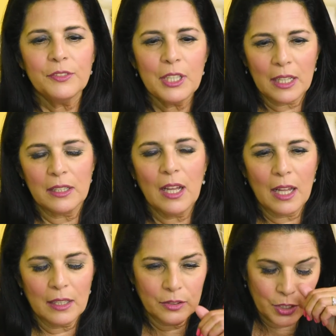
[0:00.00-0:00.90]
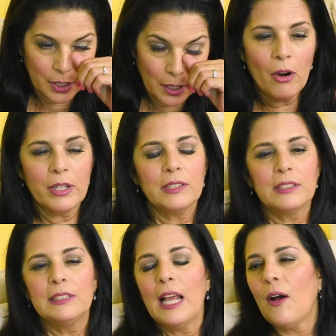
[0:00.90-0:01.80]
of technology,
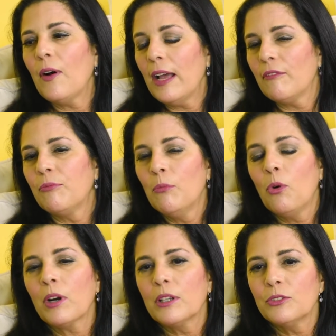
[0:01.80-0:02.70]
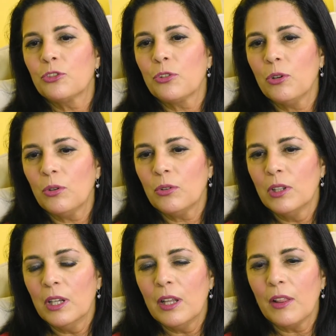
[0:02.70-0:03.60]
artists now have more control
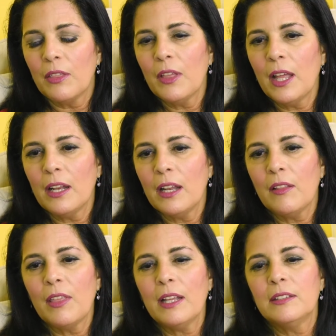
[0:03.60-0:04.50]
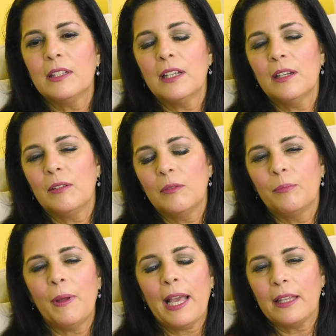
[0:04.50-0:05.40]
than they did
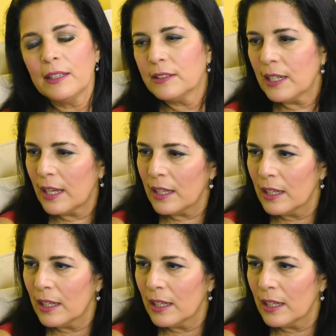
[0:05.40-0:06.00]
back in the day.